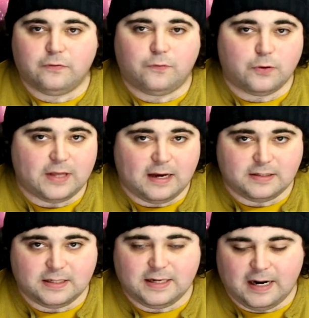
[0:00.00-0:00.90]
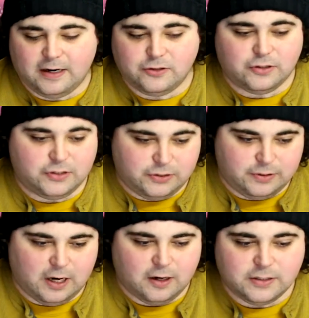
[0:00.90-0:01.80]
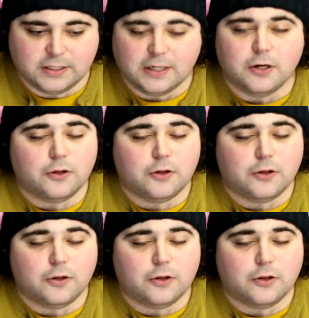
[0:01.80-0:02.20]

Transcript: 4,902 yards,